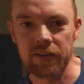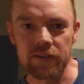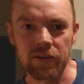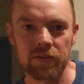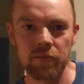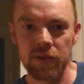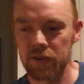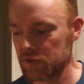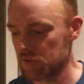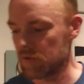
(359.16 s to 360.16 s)
interrupted me
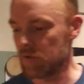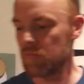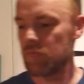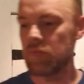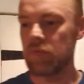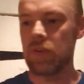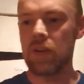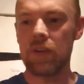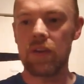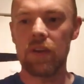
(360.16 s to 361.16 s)
here, so
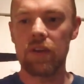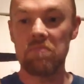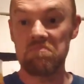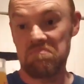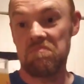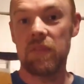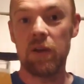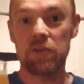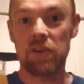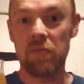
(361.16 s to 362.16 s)
that
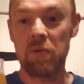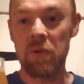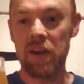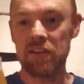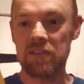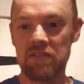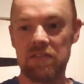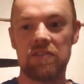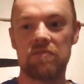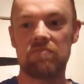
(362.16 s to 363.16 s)
was a couple of minutes and
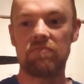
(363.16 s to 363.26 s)
there's